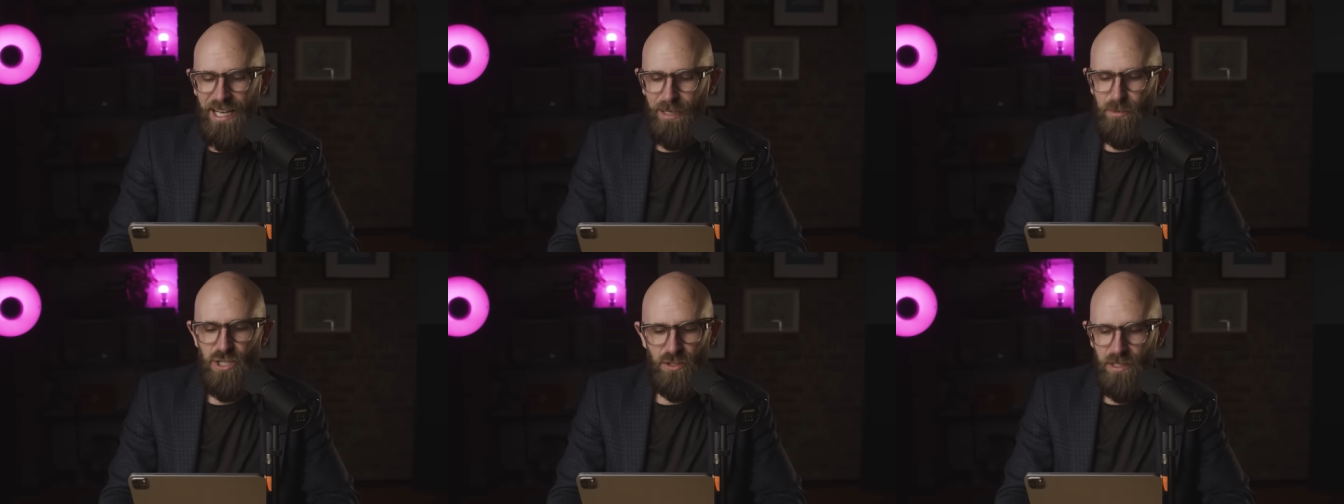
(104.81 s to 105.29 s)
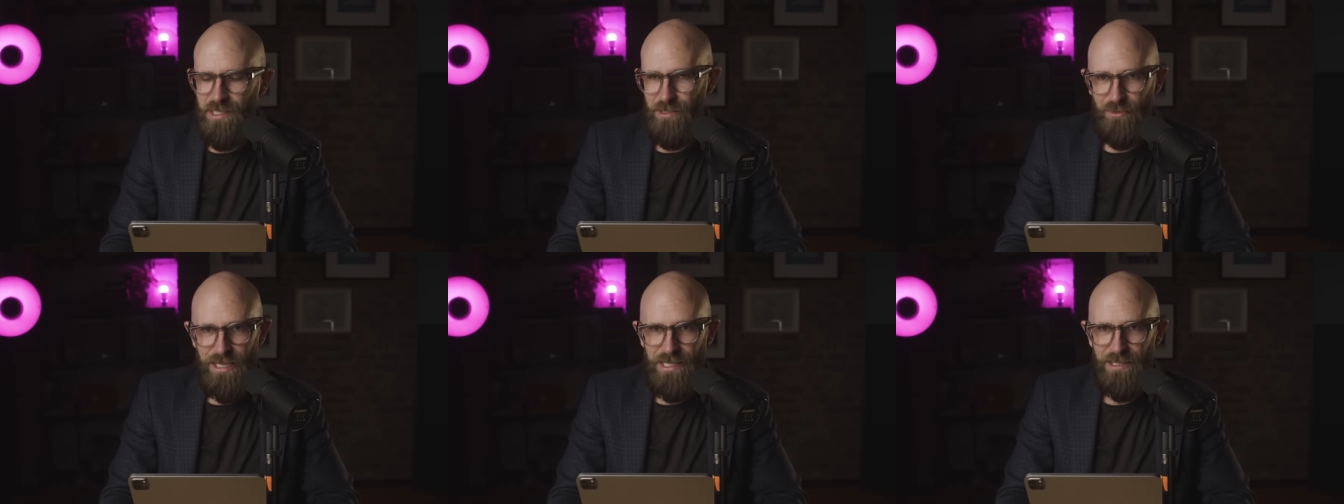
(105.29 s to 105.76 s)
I'm sure there's
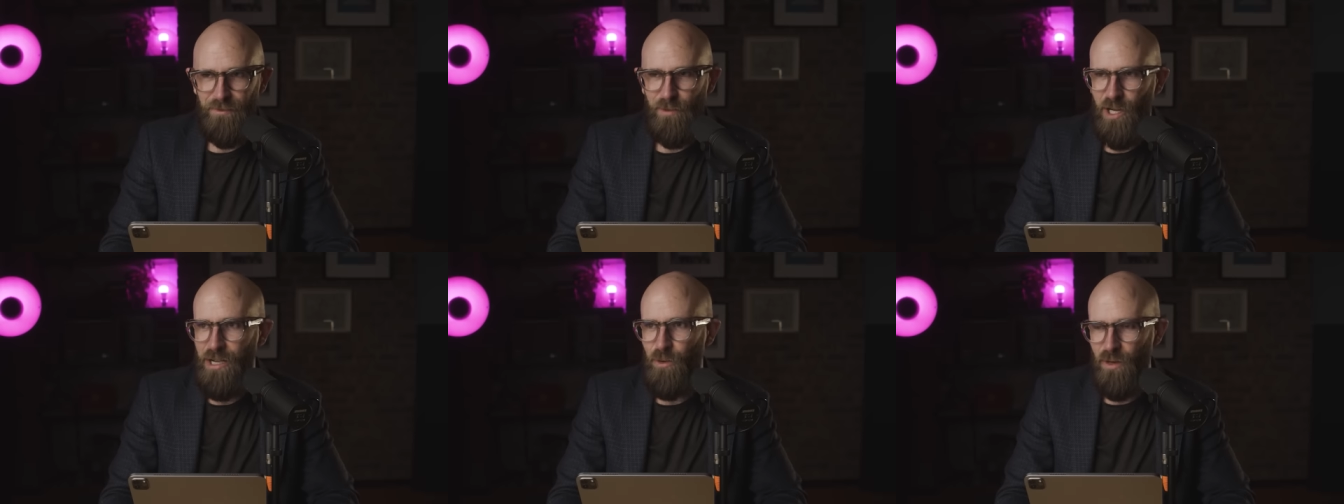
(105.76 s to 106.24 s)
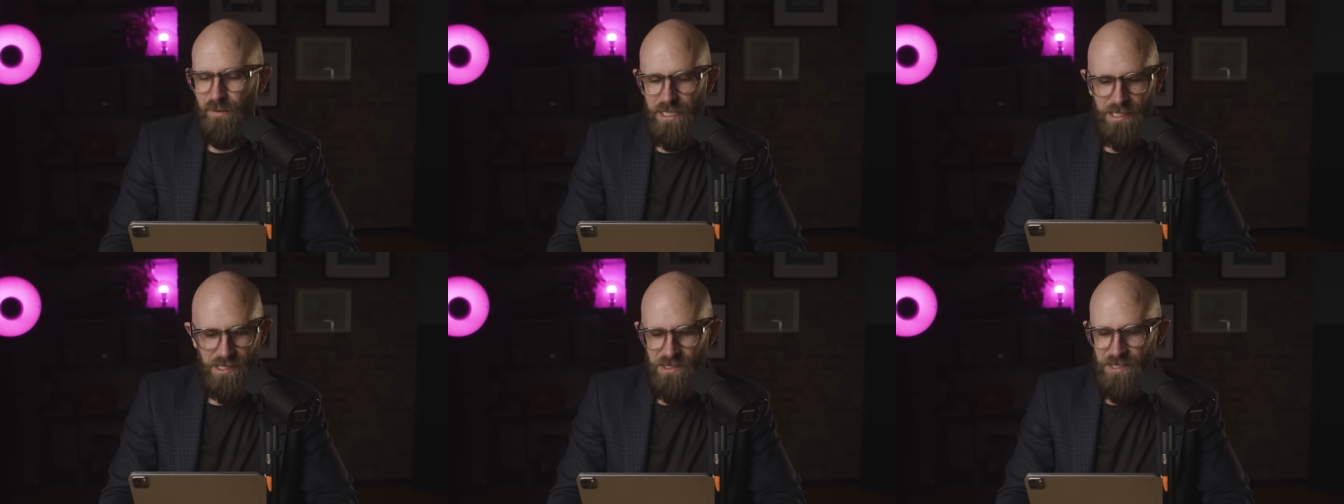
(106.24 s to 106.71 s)
a reason why all of
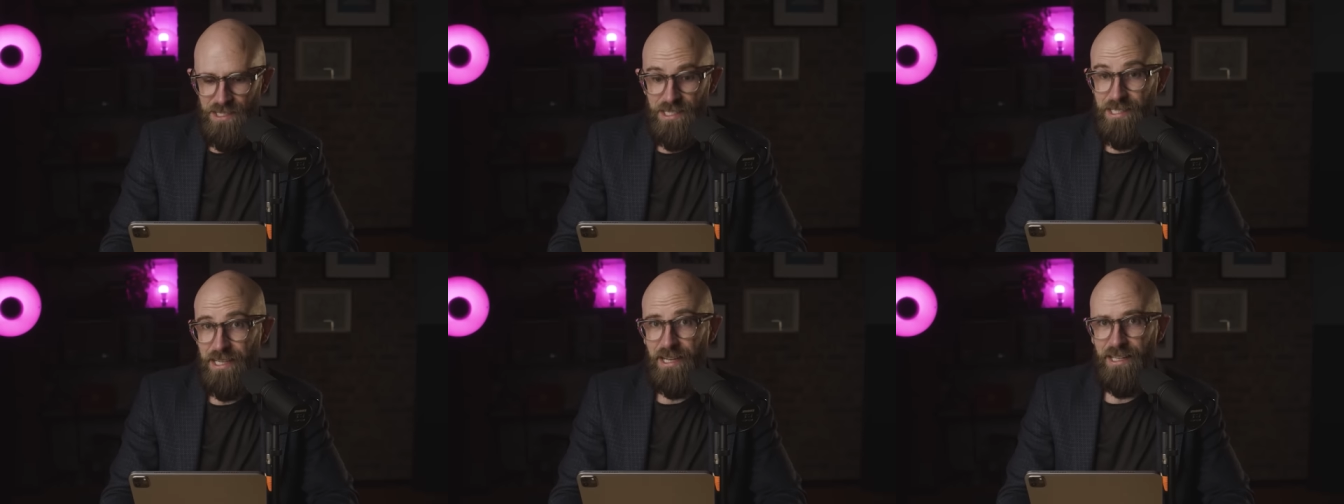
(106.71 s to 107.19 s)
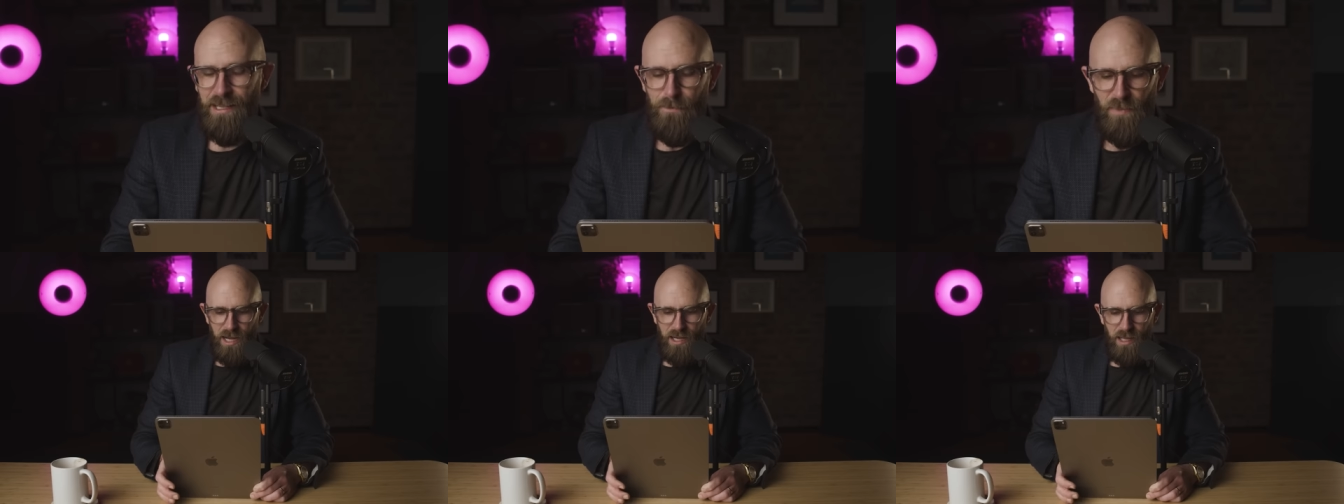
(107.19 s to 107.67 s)
this is just silly.
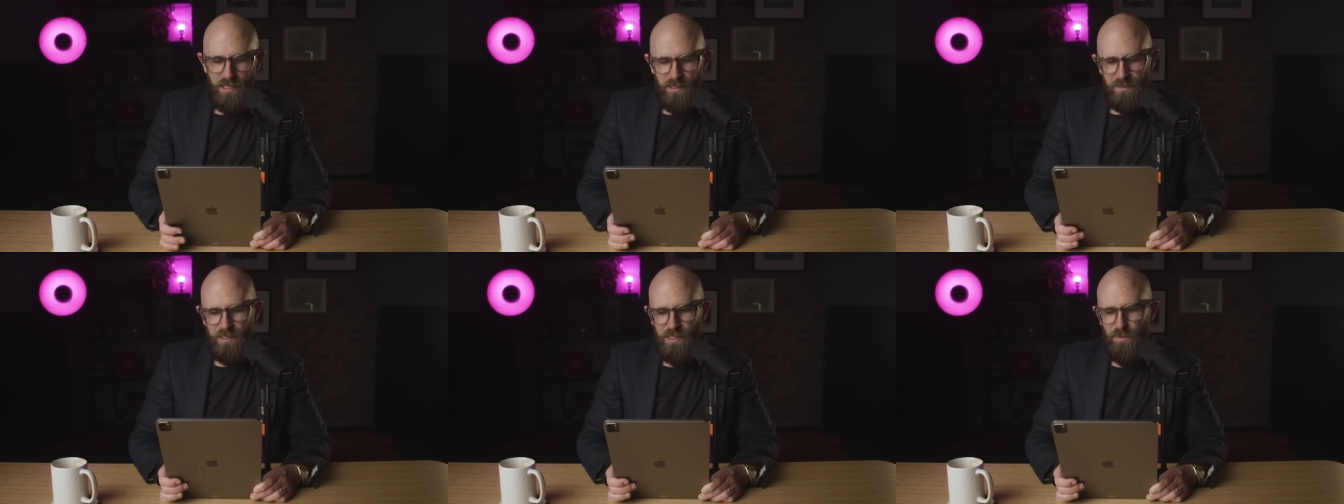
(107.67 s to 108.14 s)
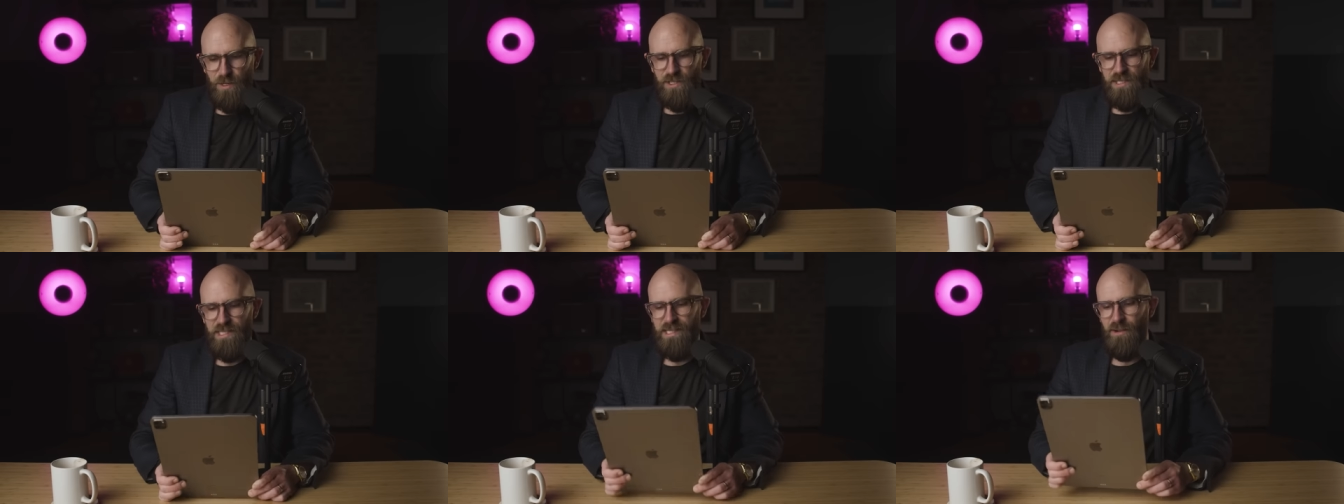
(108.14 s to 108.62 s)
Unlike other
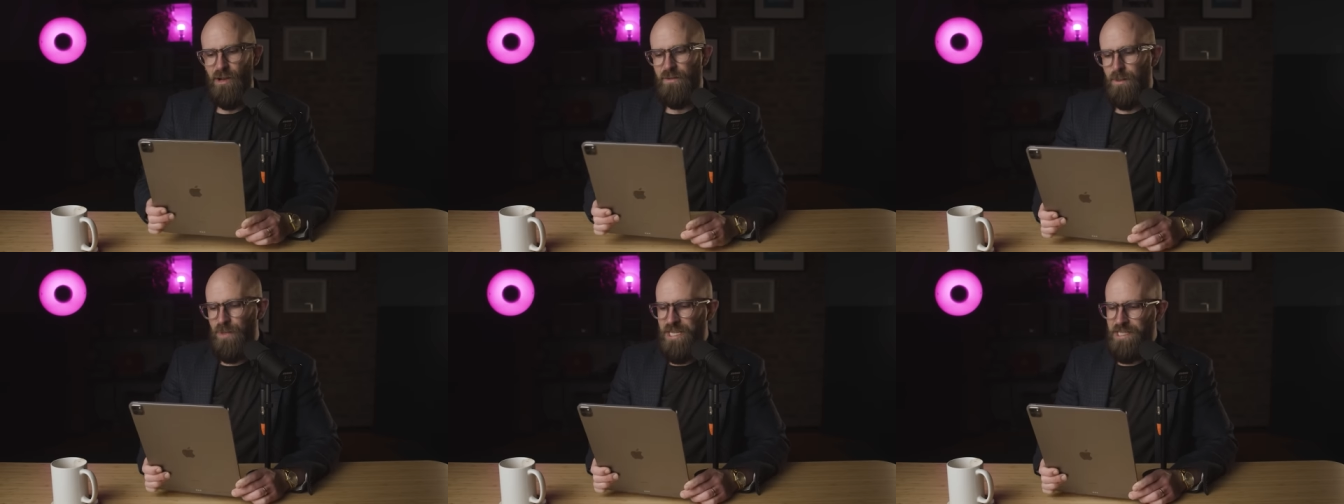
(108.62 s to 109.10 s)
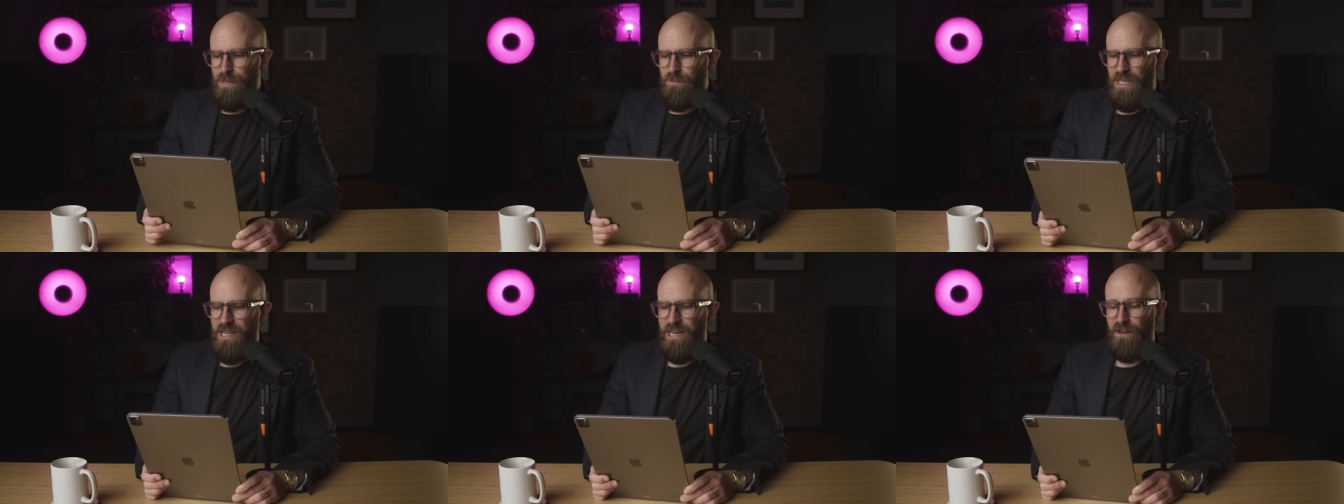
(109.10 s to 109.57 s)
conspiracies, however, the
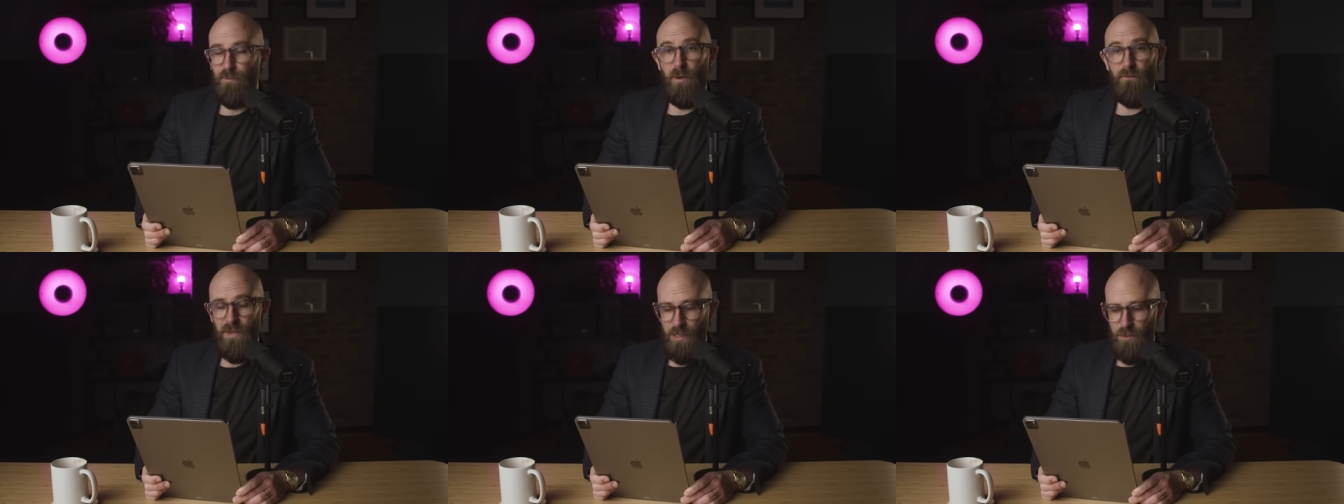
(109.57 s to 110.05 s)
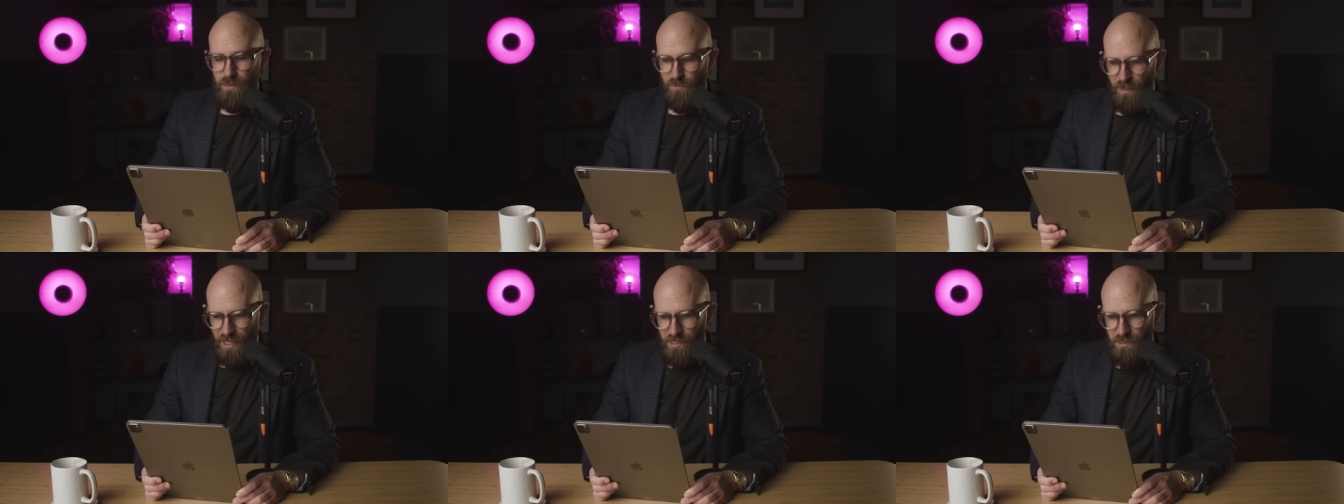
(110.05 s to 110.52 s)
BCP can have profound
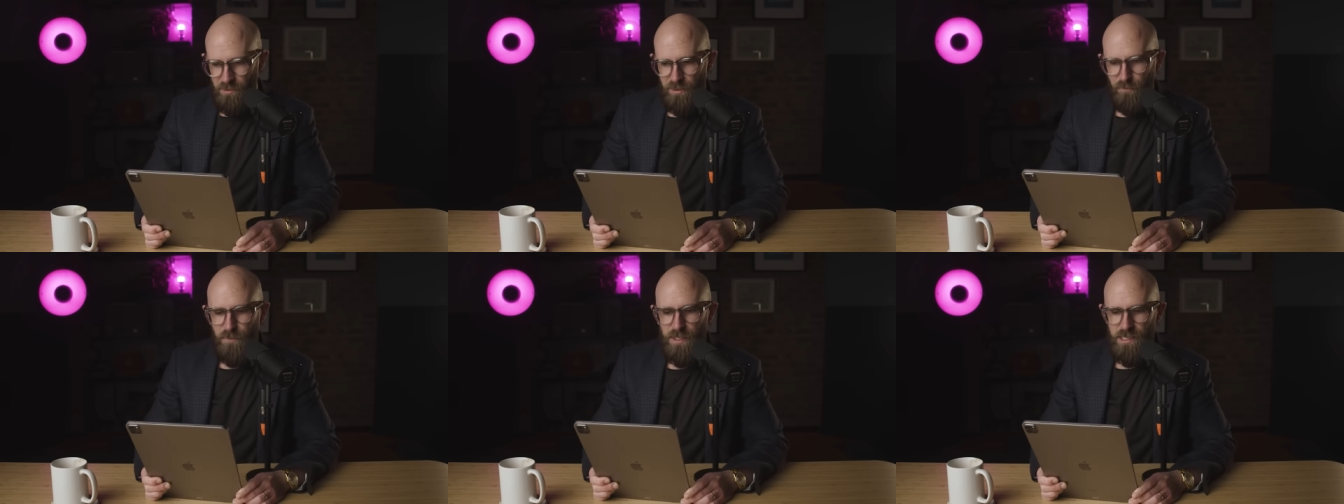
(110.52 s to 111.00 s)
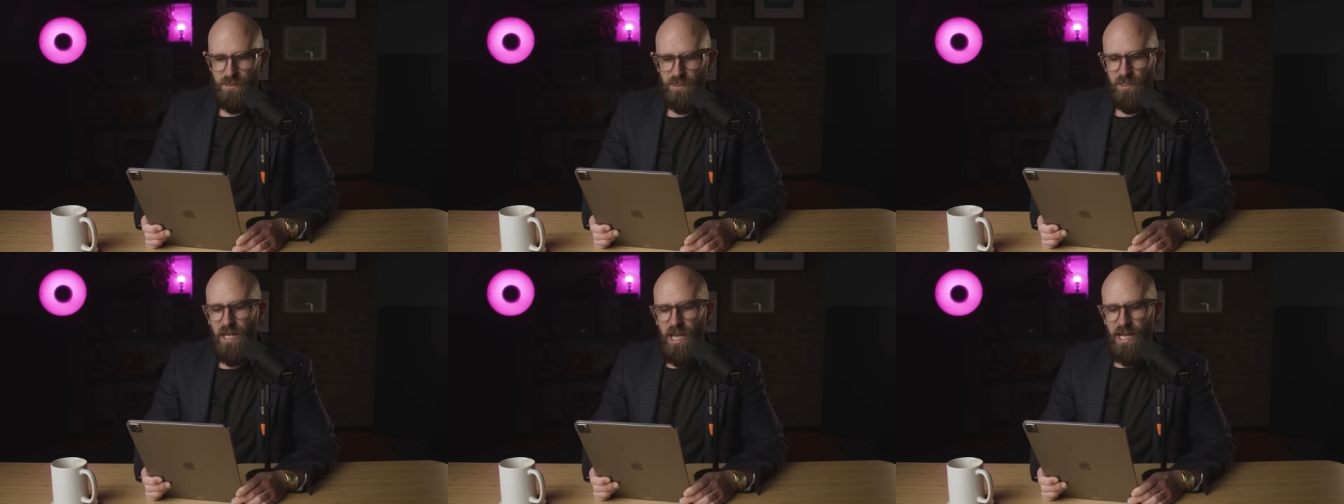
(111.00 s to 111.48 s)
effects on the
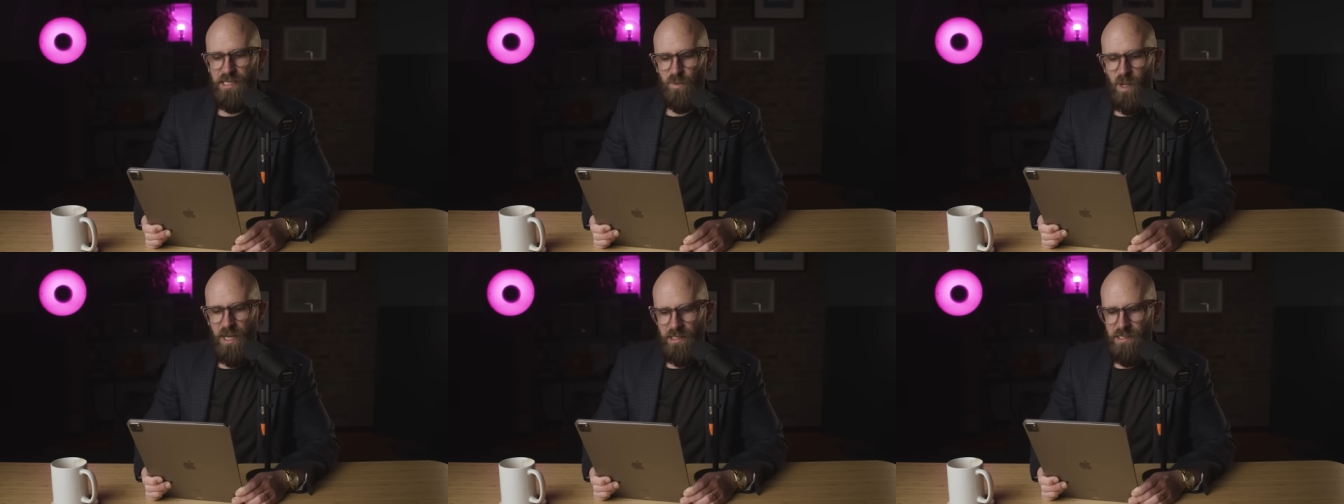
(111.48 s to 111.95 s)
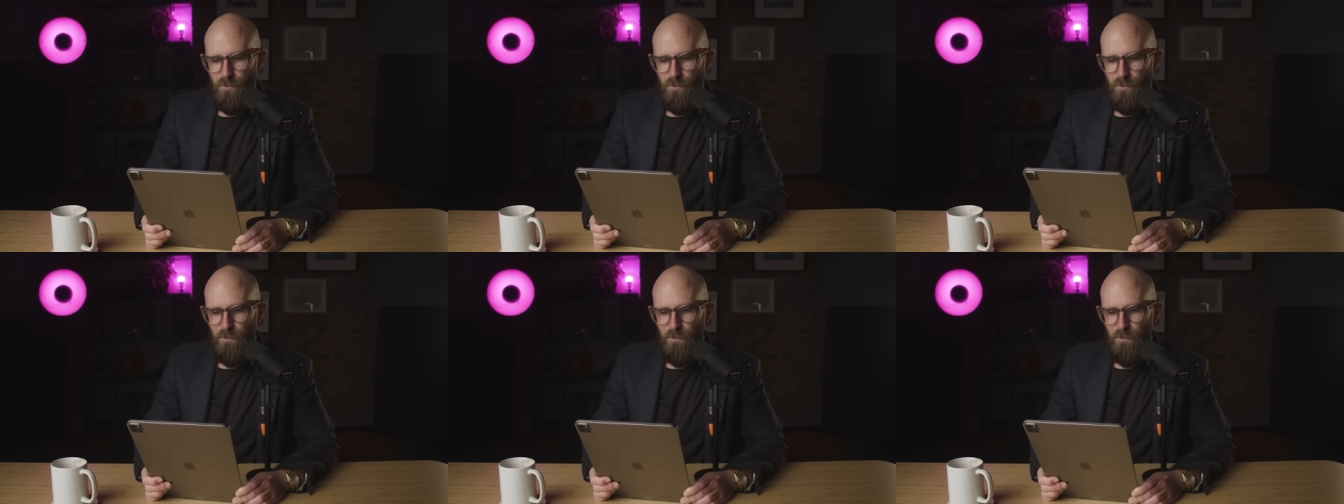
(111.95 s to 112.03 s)
physical as well as